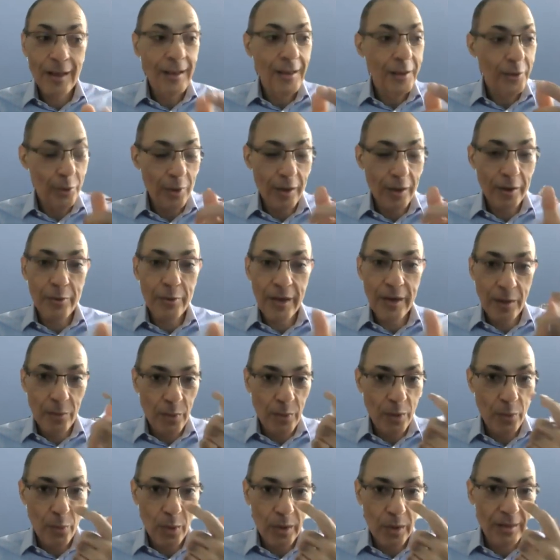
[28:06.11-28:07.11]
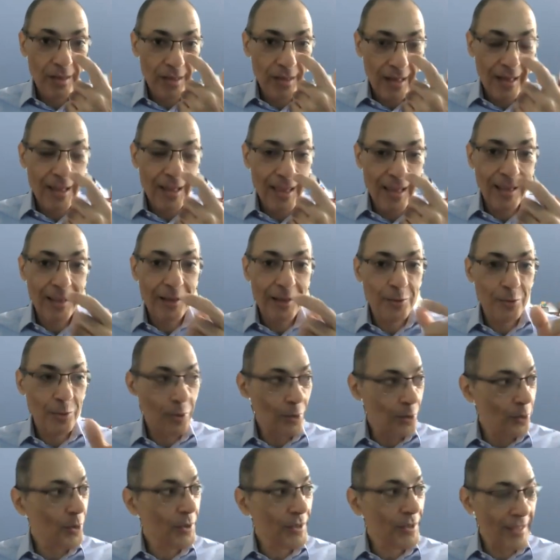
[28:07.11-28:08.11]
You agree with what they think is wrong.
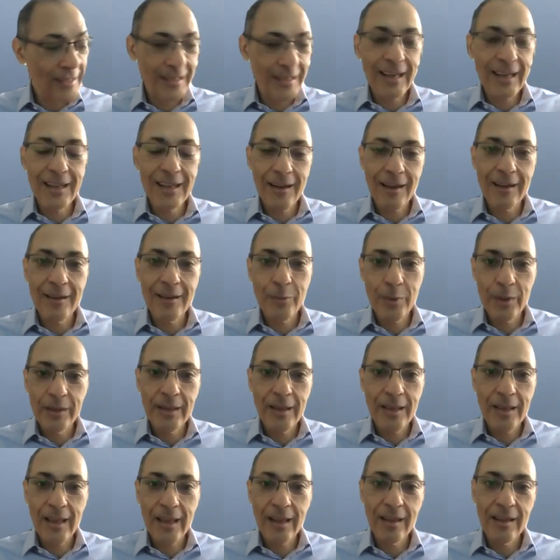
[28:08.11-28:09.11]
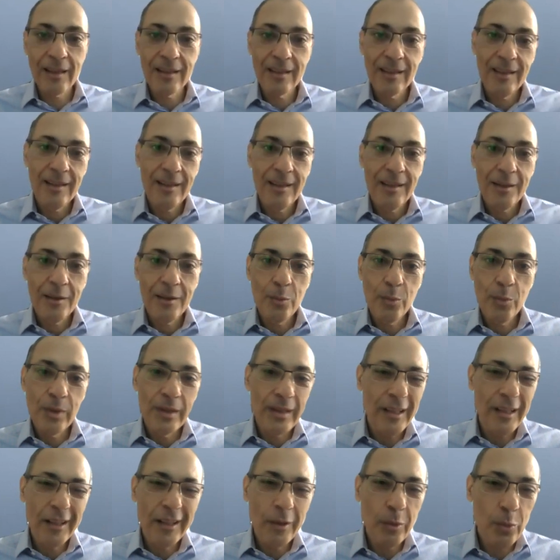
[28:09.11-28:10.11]
Looks exactly like what they think. When
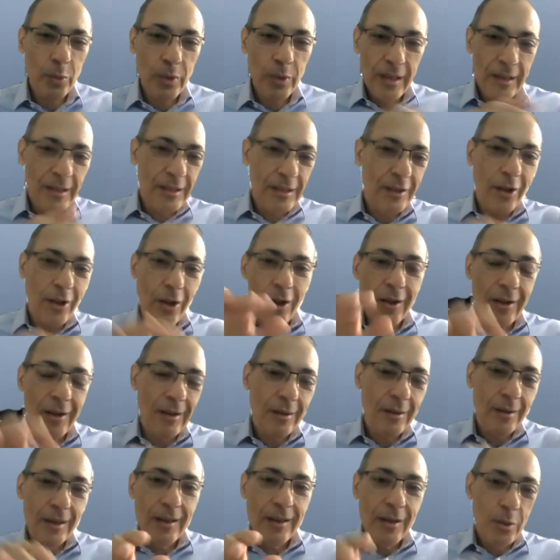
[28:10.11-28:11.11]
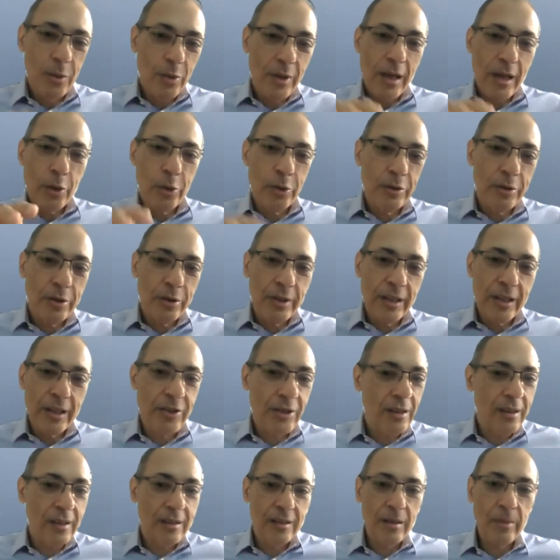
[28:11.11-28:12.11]
there's not, with a contradiction,
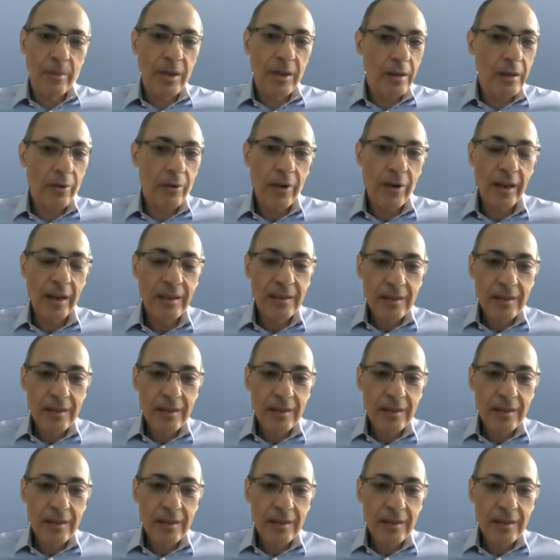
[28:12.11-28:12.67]
there's something not right.